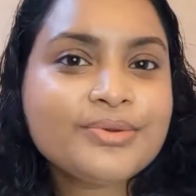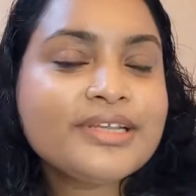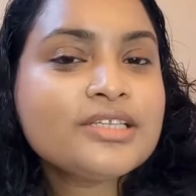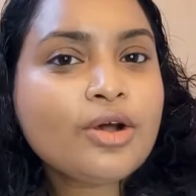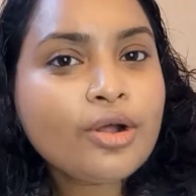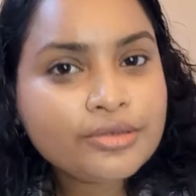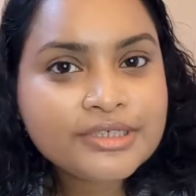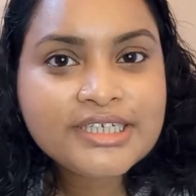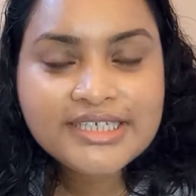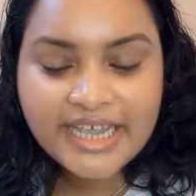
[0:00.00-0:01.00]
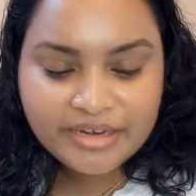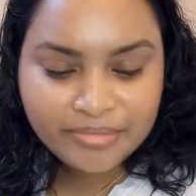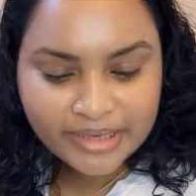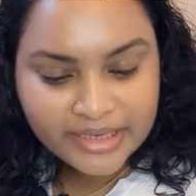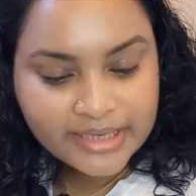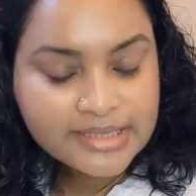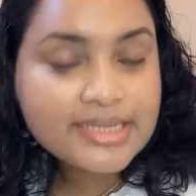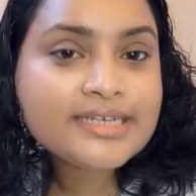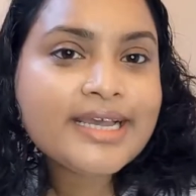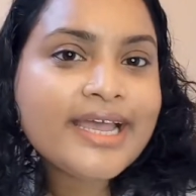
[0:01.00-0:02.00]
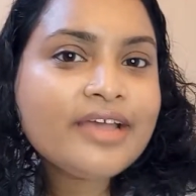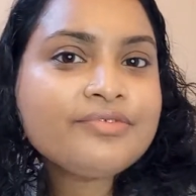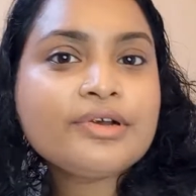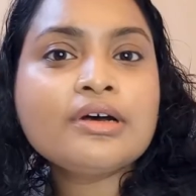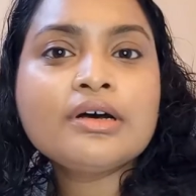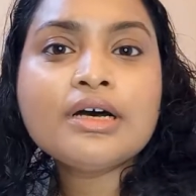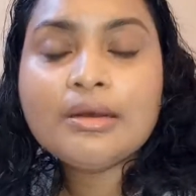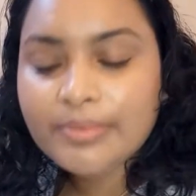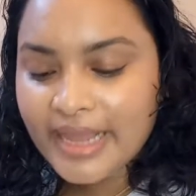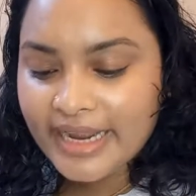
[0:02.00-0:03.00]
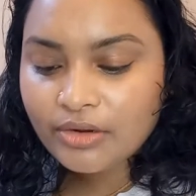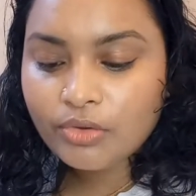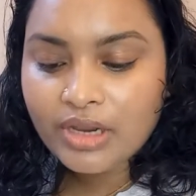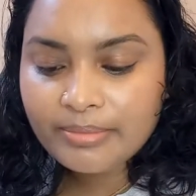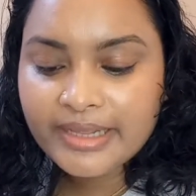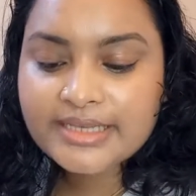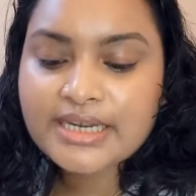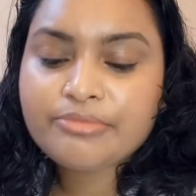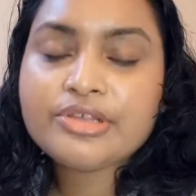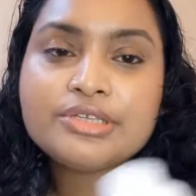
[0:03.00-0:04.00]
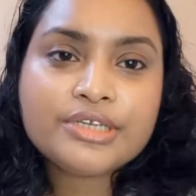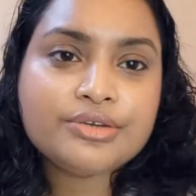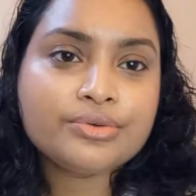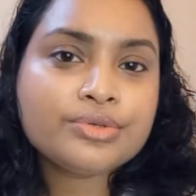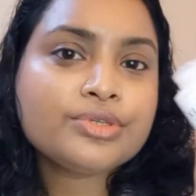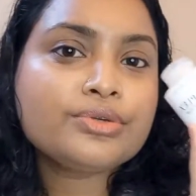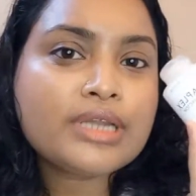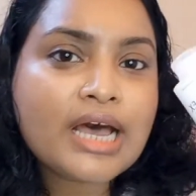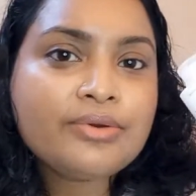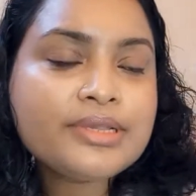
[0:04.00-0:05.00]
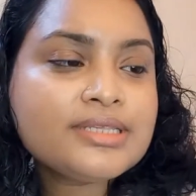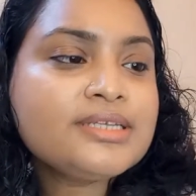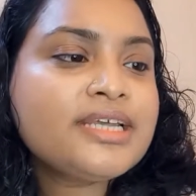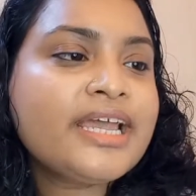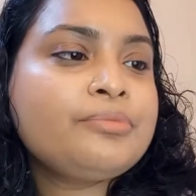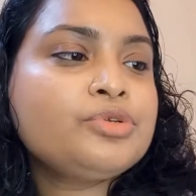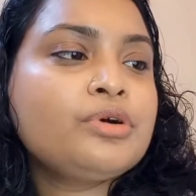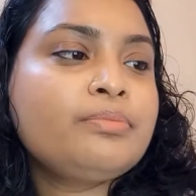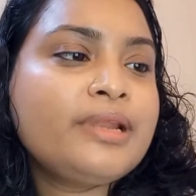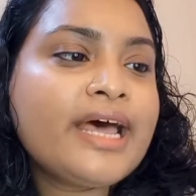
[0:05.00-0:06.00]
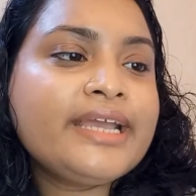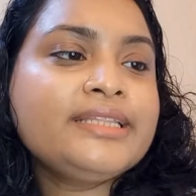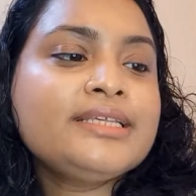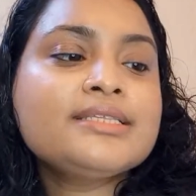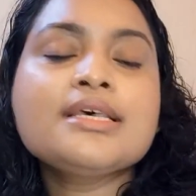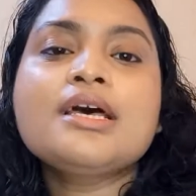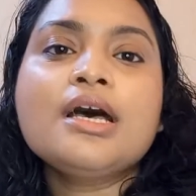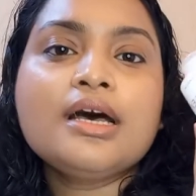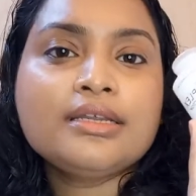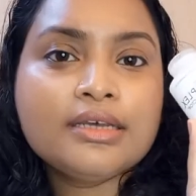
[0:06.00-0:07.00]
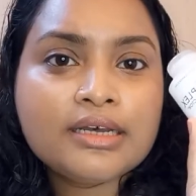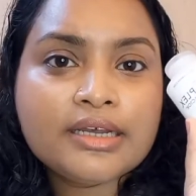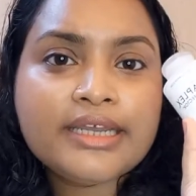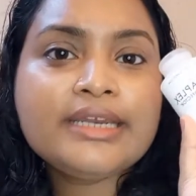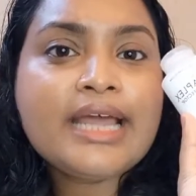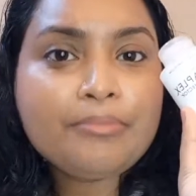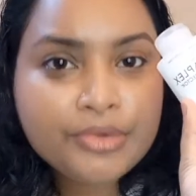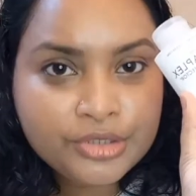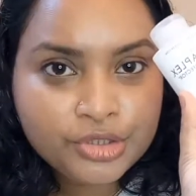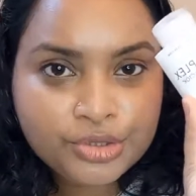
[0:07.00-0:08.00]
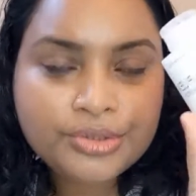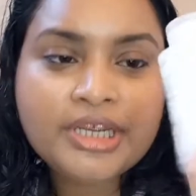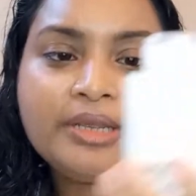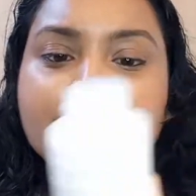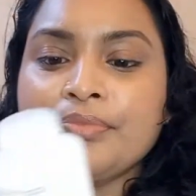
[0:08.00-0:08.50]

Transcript: it's already 10 minutes that I have applied Olaplex number 0. So now is the time to apply this in number 3